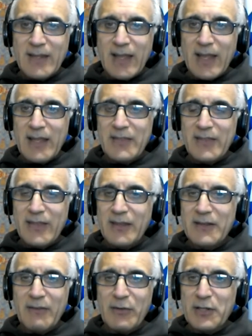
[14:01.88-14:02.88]
And they
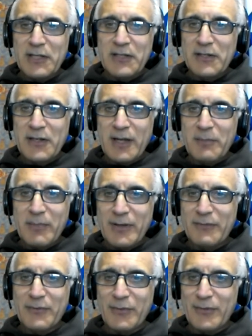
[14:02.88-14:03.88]
never cleaned it up
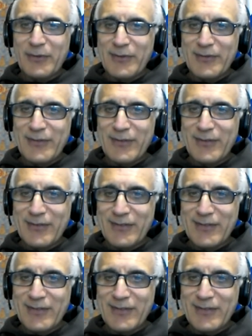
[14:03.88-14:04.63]
after all these years. It